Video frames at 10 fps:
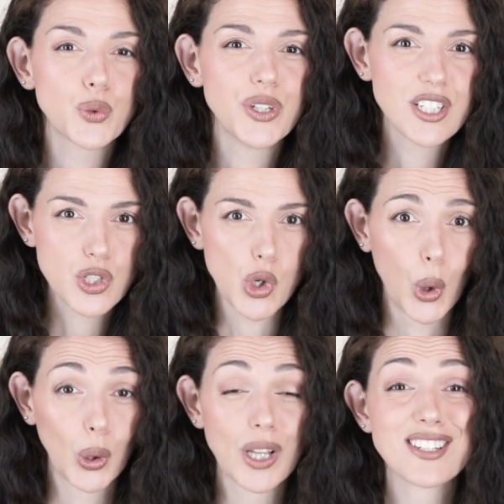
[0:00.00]
to
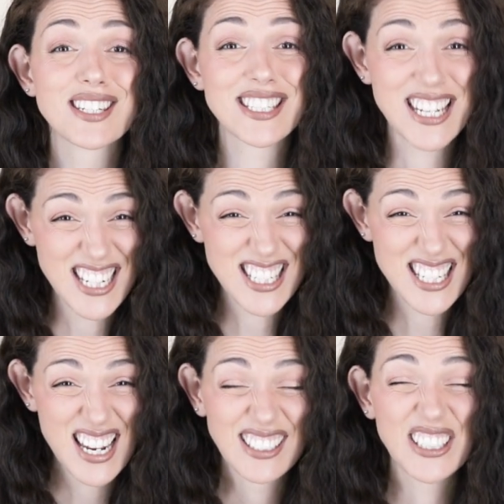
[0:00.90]
install,
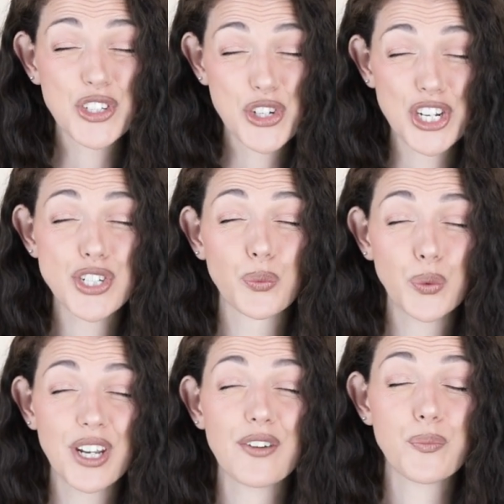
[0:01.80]
since the church
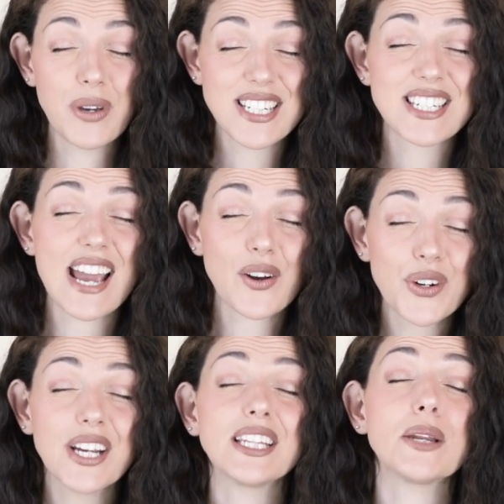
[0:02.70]
would have been
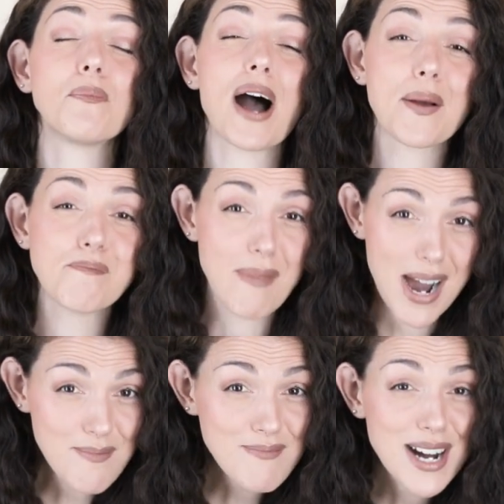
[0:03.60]
decorated by
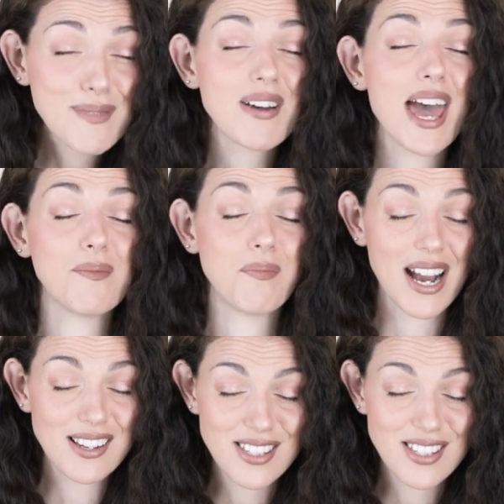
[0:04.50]
my mom and my